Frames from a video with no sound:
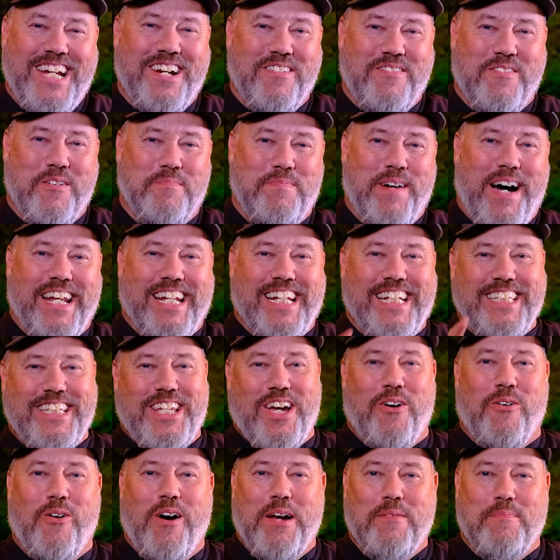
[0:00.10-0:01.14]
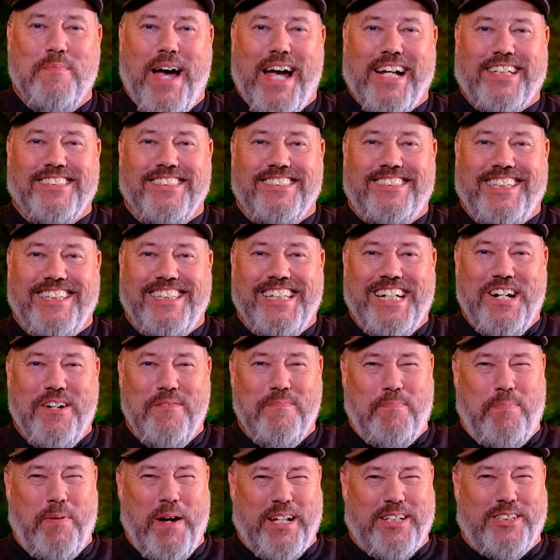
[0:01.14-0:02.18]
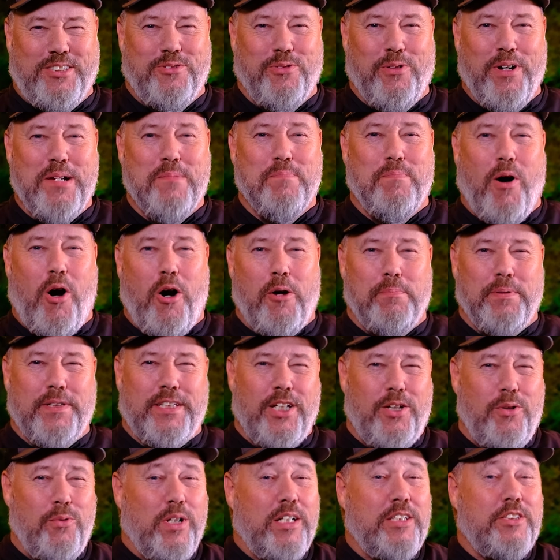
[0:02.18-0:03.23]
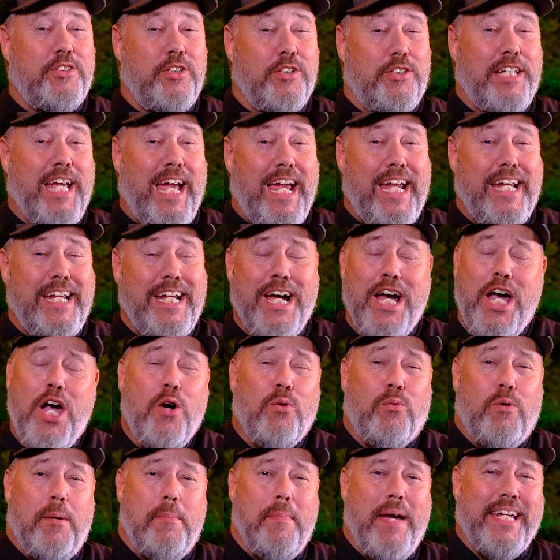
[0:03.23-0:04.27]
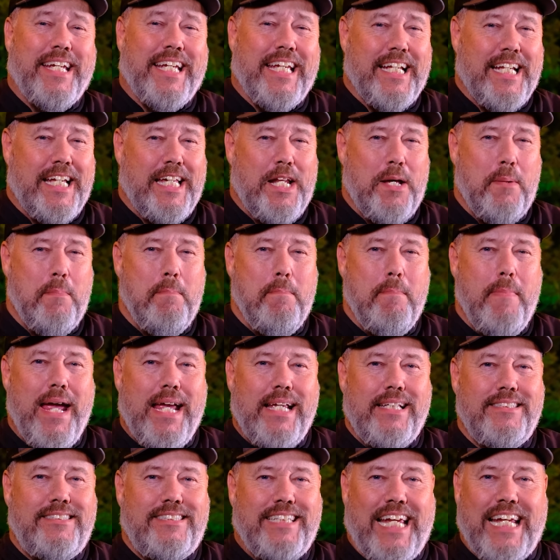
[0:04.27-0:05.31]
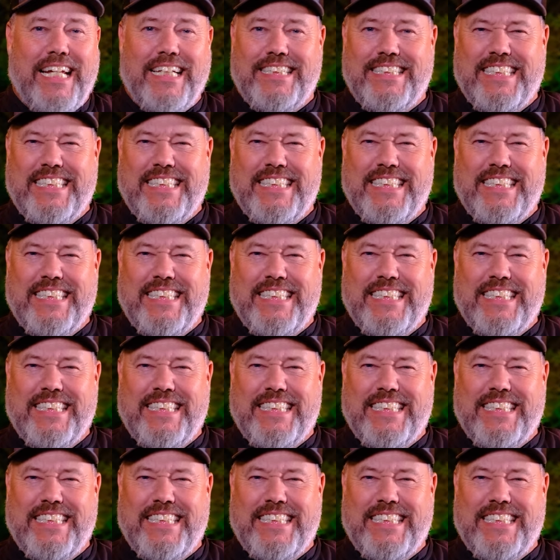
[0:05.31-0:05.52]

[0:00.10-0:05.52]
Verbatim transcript: everybody, Johan Magnusson here, Big Sweet Barbecue, and today we're making an amazing